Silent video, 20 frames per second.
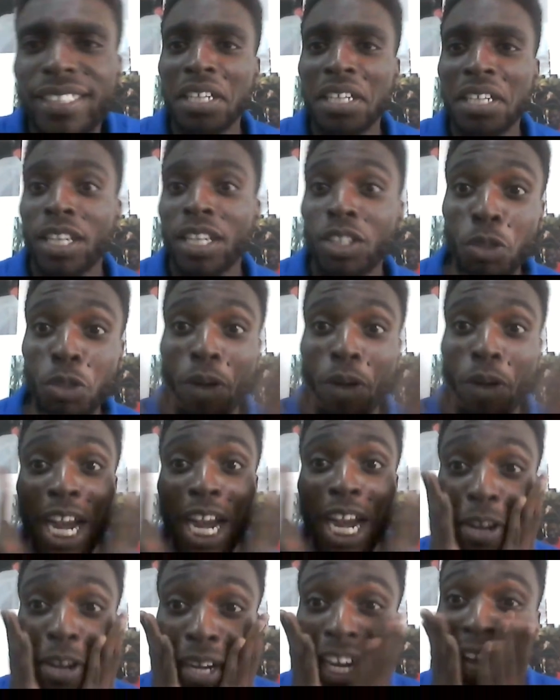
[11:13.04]
Do I
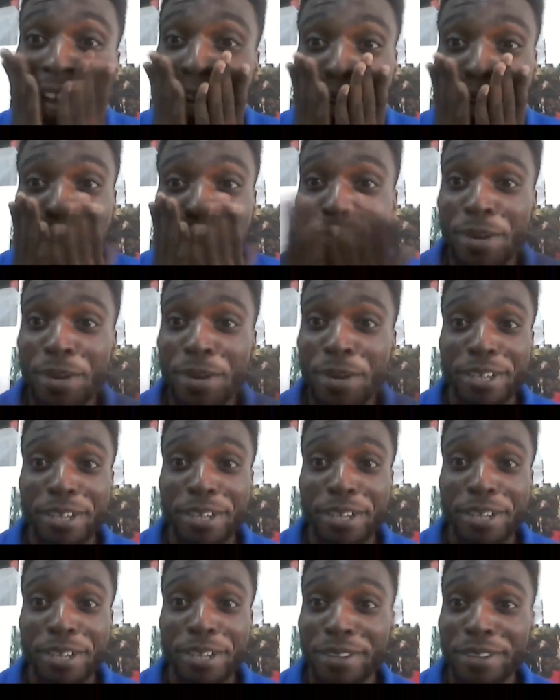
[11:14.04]
look like a
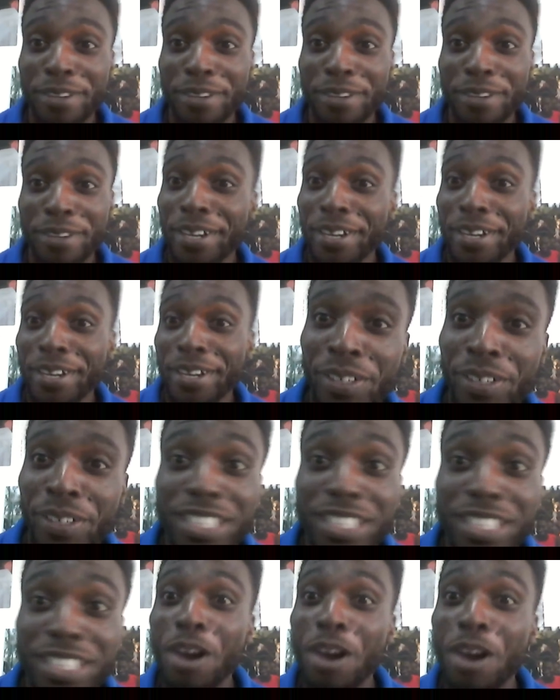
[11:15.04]
murderer? No,
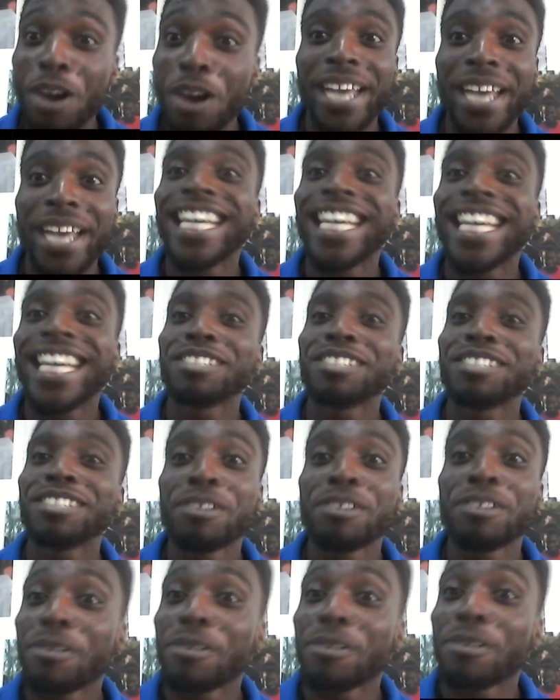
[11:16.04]
I can't do
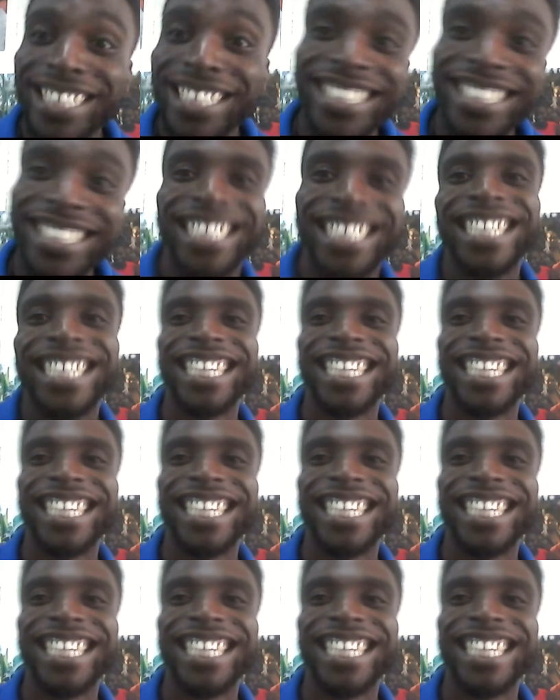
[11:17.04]
it.